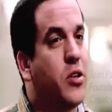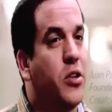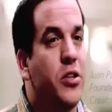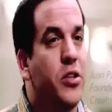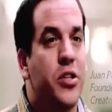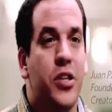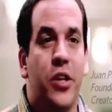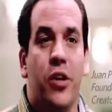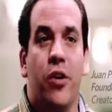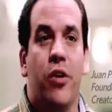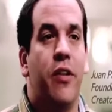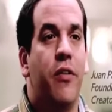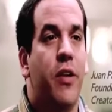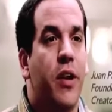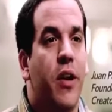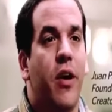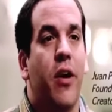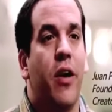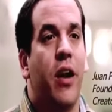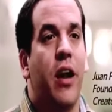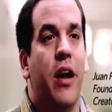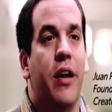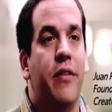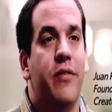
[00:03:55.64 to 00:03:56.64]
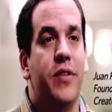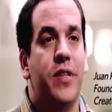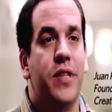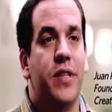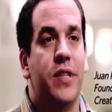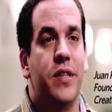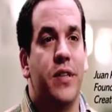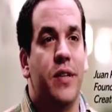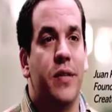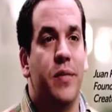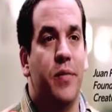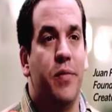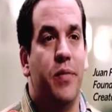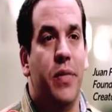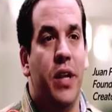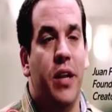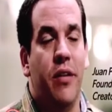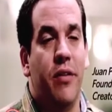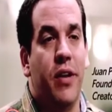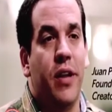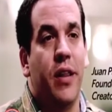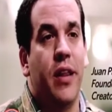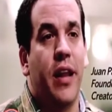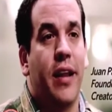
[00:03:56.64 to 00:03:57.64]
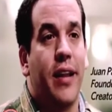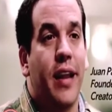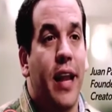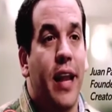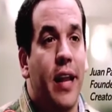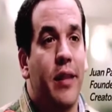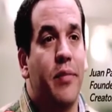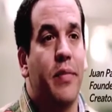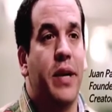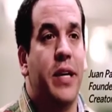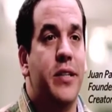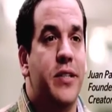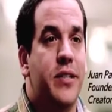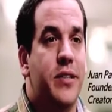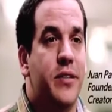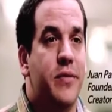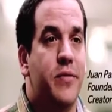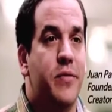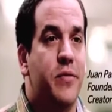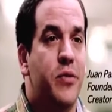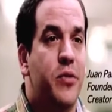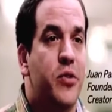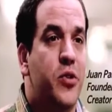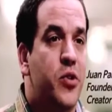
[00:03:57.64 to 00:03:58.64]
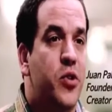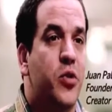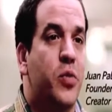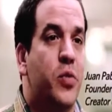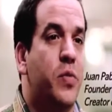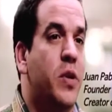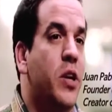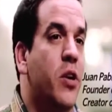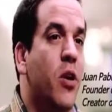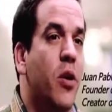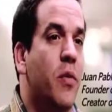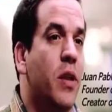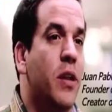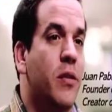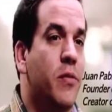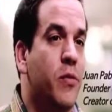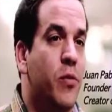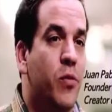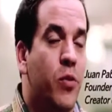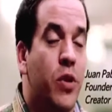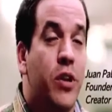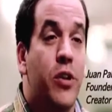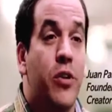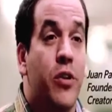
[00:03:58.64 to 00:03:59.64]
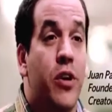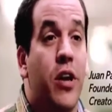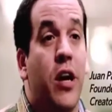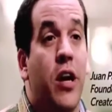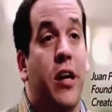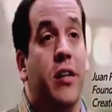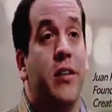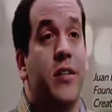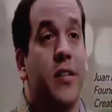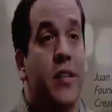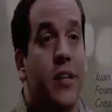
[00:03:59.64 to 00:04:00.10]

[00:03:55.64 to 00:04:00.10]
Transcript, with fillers: continue living our lives believing that landmines should be normal when they're not.